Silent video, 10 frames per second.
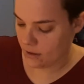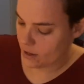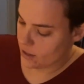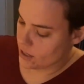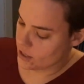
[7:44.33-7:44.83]

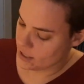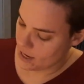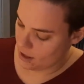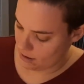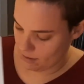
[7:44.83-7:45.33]
there's our
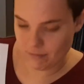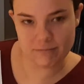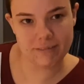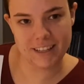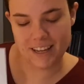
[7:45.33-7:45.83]
snail.
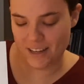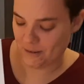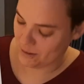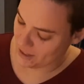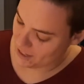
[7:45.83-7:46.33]
Pretty
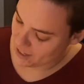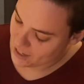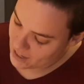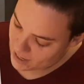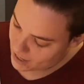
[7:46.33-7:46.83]
cute?
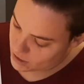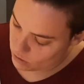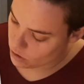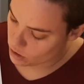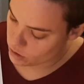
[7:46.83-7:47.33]
And you
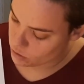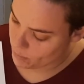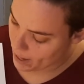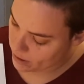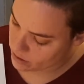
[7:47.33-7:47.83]
could also do
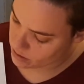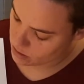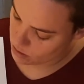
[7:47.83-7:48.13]
patterns